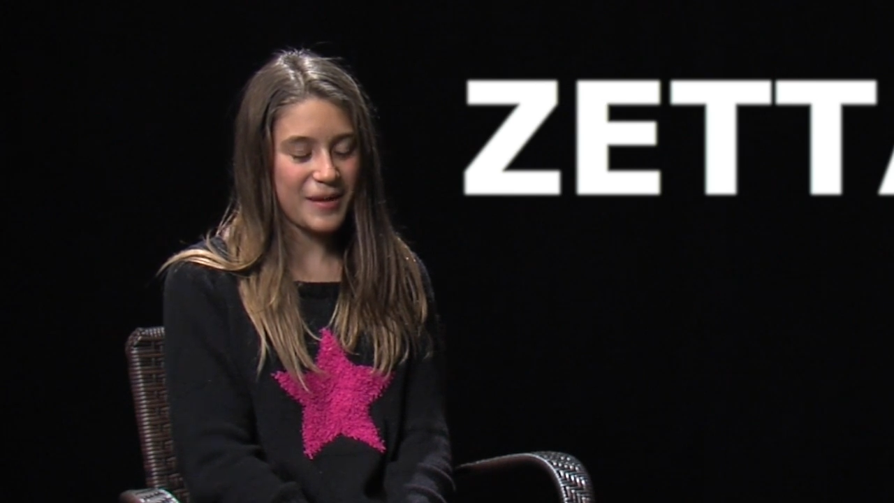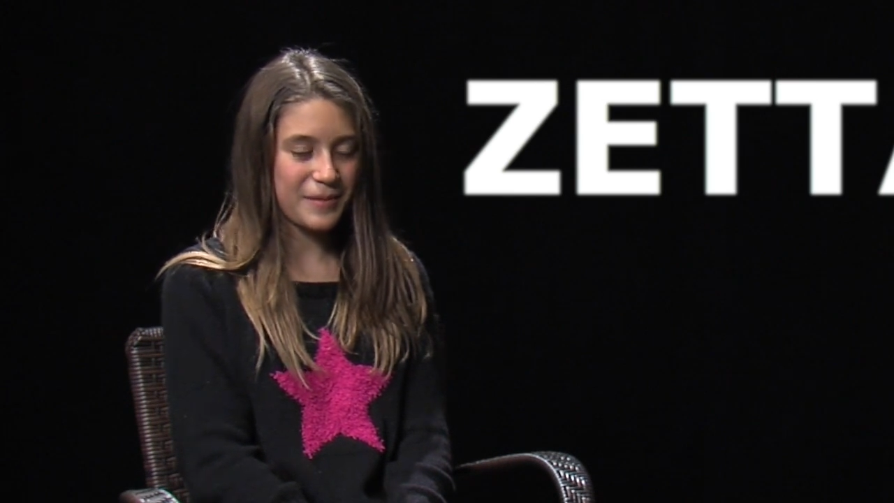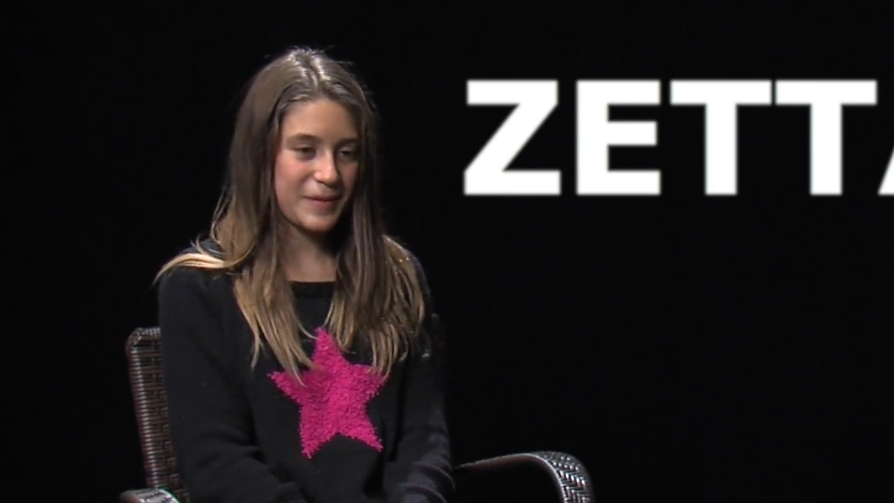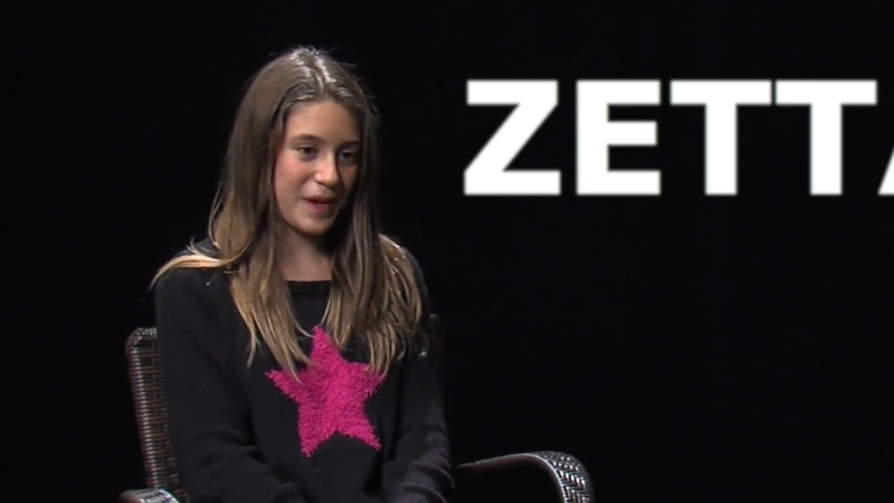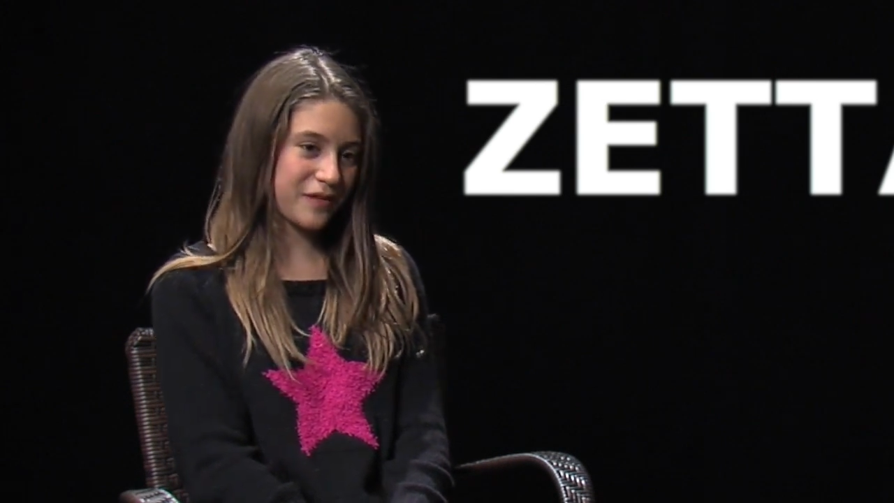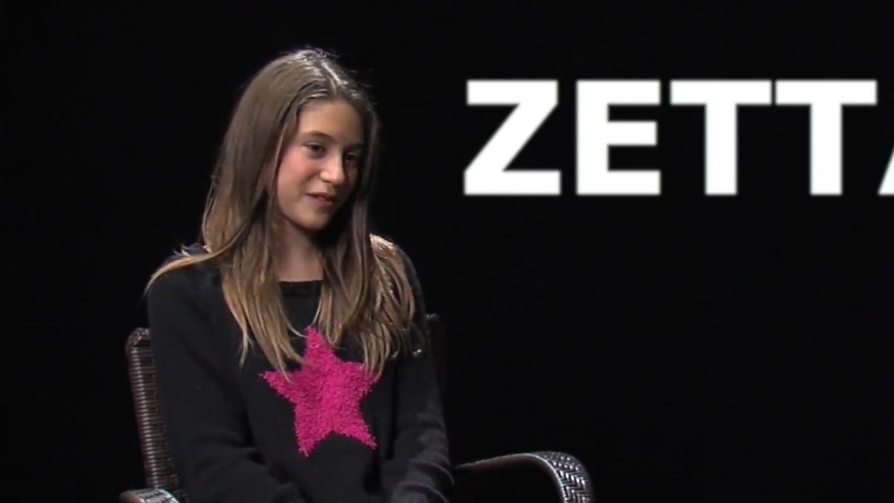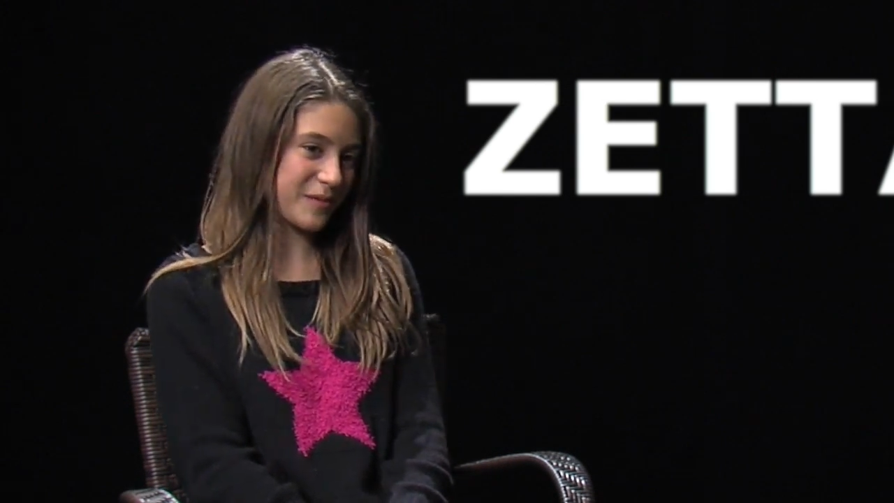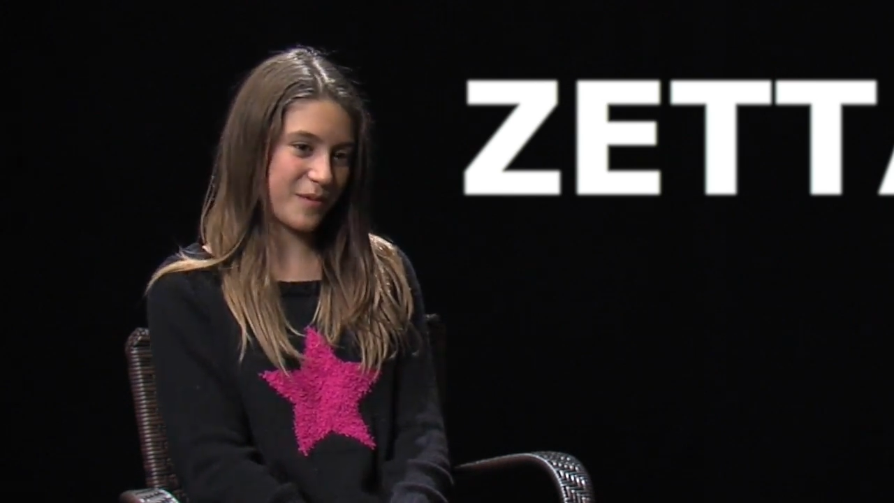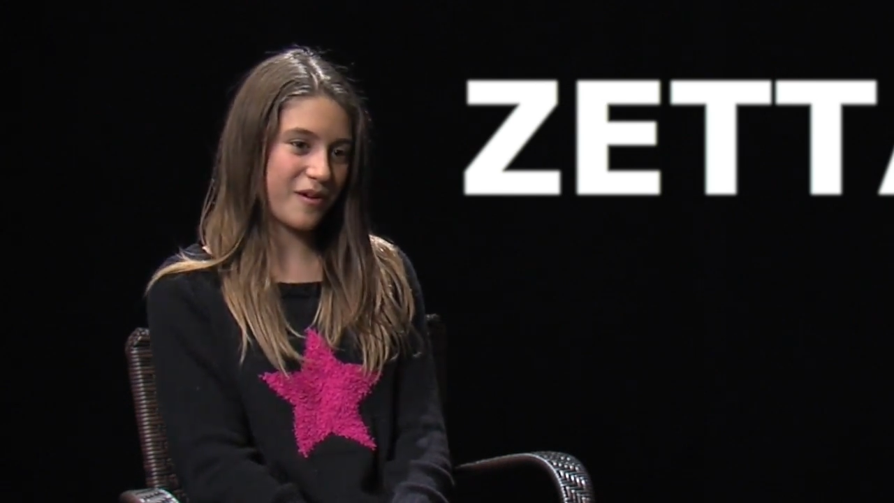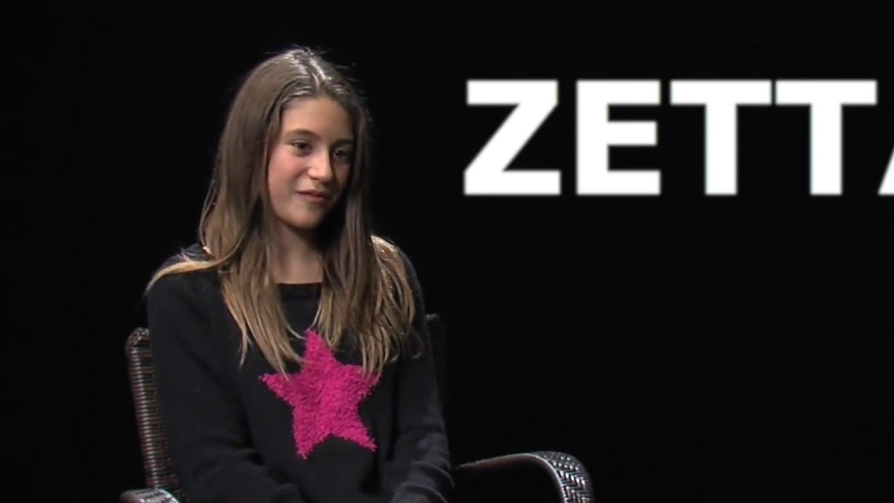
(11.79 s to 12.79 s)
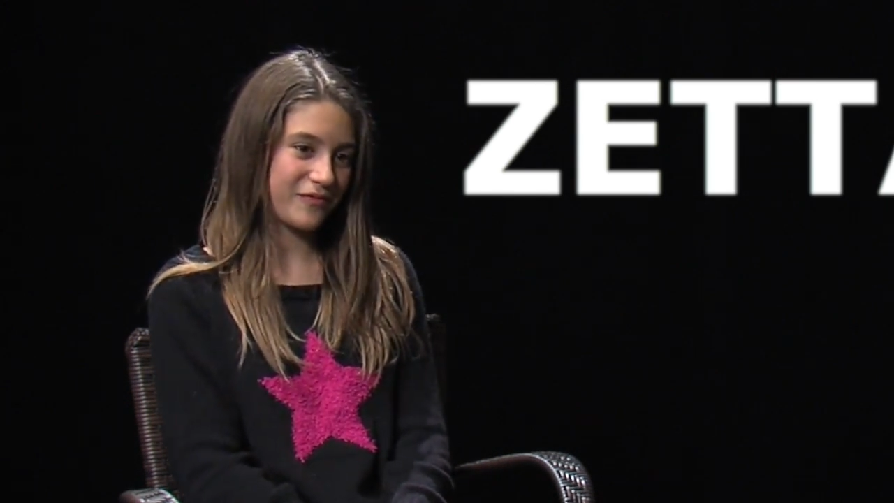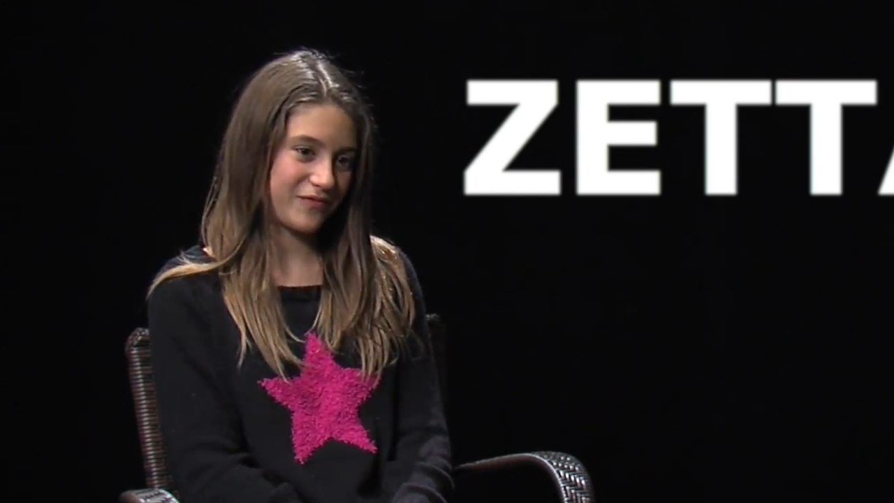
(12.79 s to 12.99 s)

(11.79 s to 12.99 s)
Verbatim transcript: I play basketball.